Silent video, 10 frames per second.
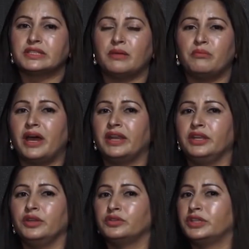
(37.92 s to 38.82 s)
As per a
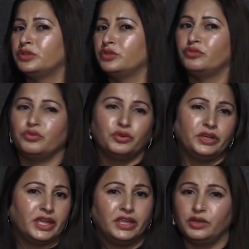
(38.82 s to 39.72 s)
report of News
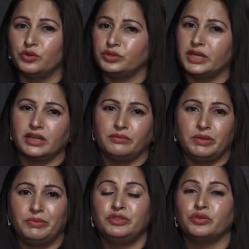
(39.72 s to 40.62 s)
18, Sonali
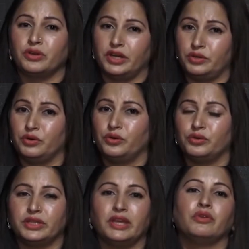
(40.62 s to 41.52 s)
Phogat's post-mortem is
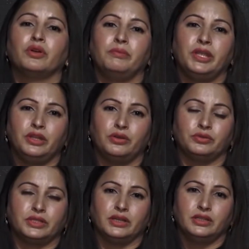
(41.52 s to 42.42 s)
underway and the
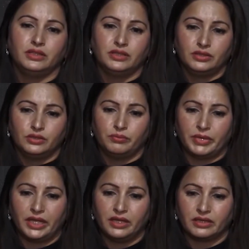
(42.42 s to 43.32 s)
police officials have
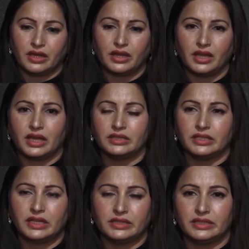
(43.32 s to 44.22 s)
also arrived at the
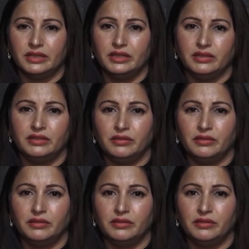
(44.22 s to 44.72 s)
hospital.